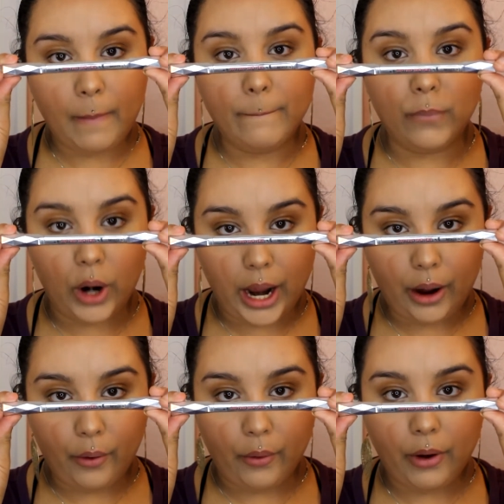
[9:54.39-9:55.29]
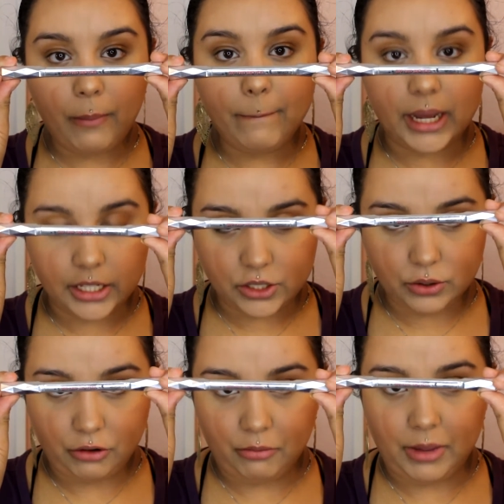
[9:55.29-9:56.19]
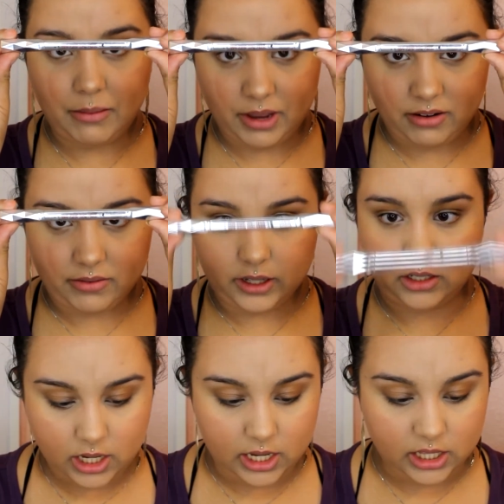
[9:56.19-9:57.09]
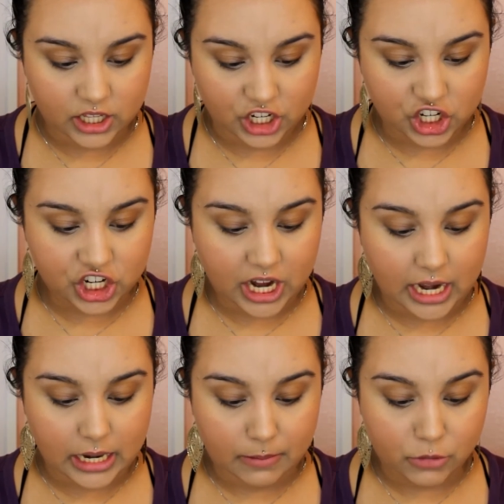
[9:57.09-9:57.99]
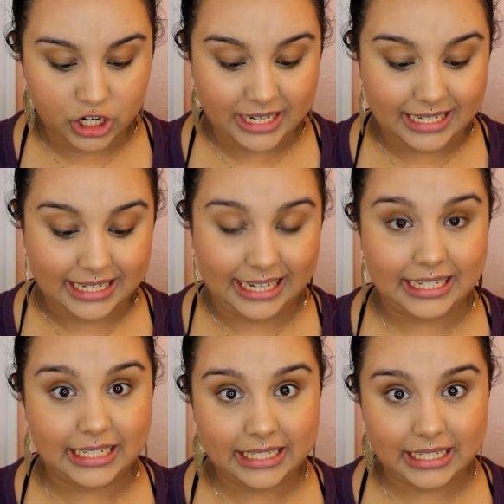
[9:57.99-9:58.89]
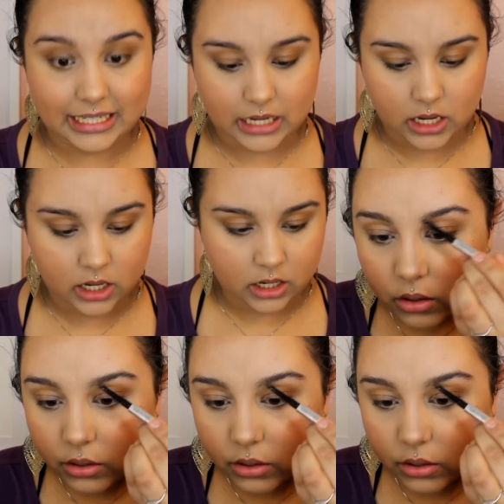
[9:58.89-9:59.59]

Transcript: Brow Pencil by Benefit in the shade number 6. face.